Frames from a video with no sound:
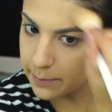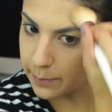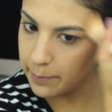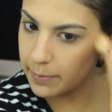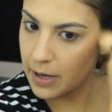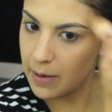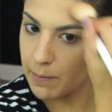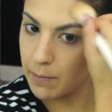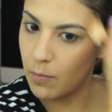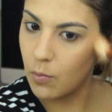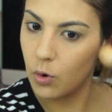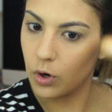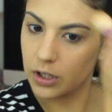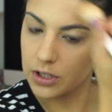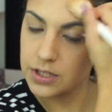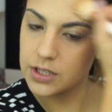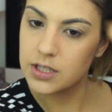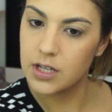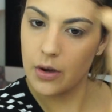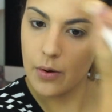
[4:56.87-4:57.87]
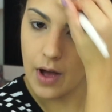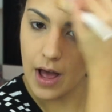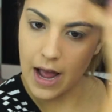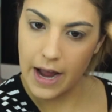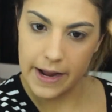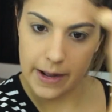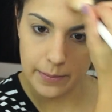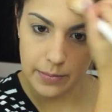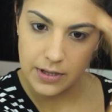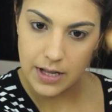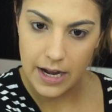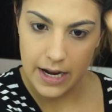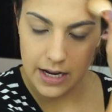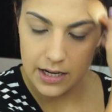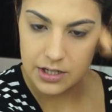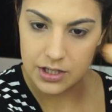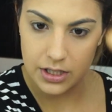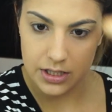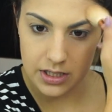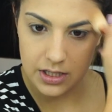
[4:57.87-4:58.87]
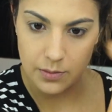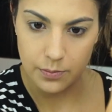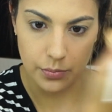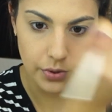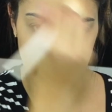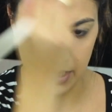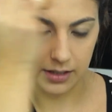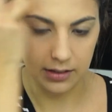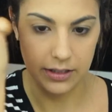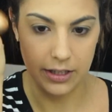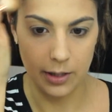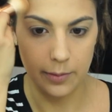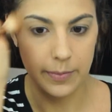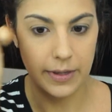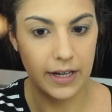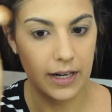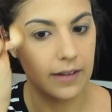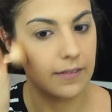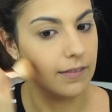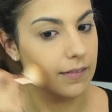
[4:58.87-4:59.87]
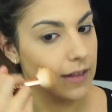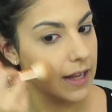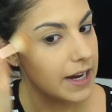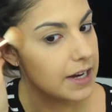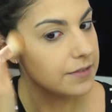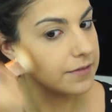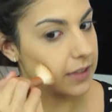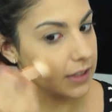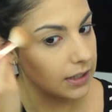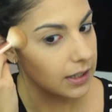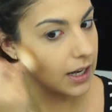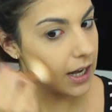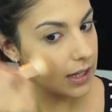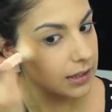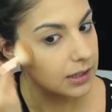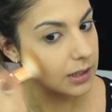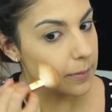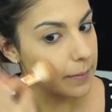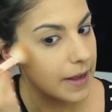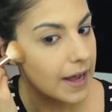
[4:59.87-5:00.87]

but more so I apply it just to bring a little bit of life and color